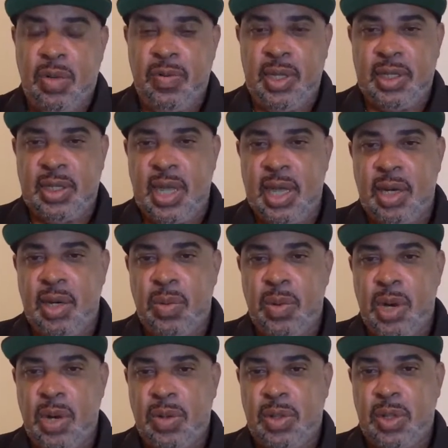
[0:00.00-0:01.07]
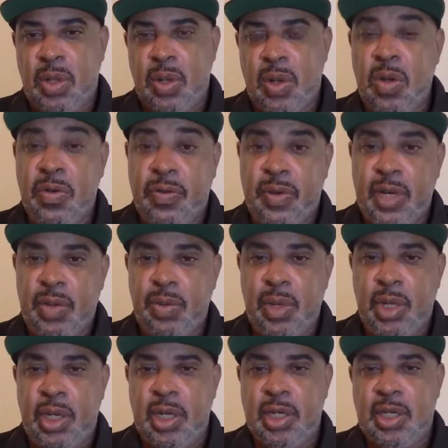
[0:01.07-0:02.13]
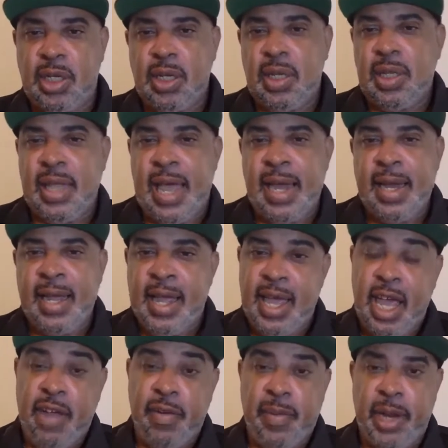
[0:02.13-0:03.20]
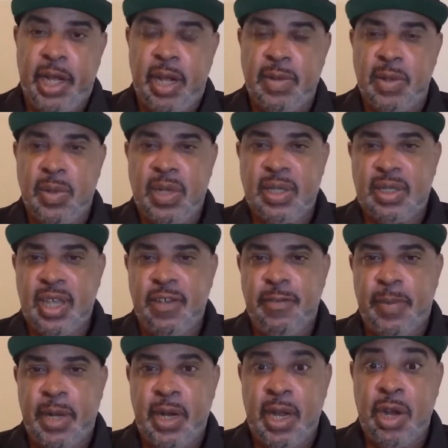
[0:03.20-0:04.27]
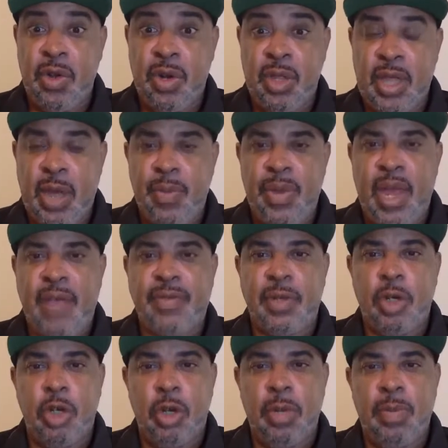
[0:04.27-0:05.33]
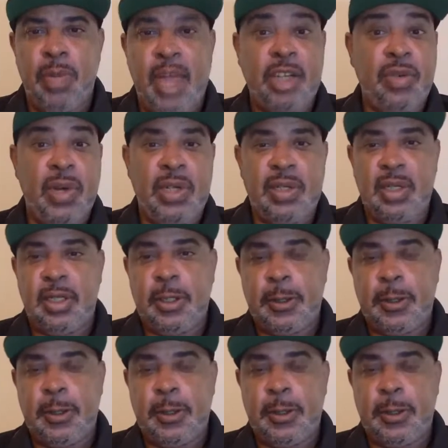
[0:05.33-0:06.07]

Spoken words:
over this side of the world. So hopefully we can continue that. Everybody comes away safe. But not only that, we have some good match racing.